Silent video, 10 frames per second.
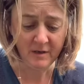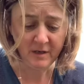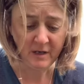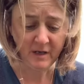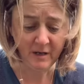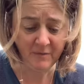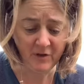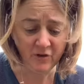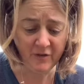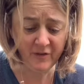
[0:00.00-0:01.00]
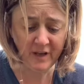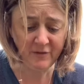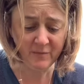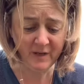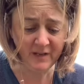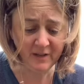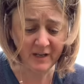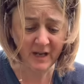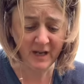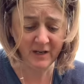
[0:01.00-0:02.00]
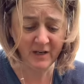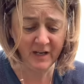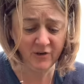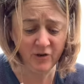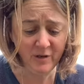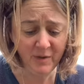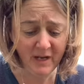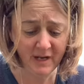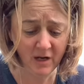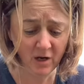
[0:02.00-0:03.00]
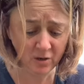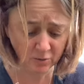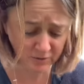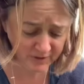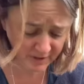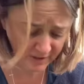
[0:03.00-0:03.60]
and I'm going to try and save as many as I can and literally make little holes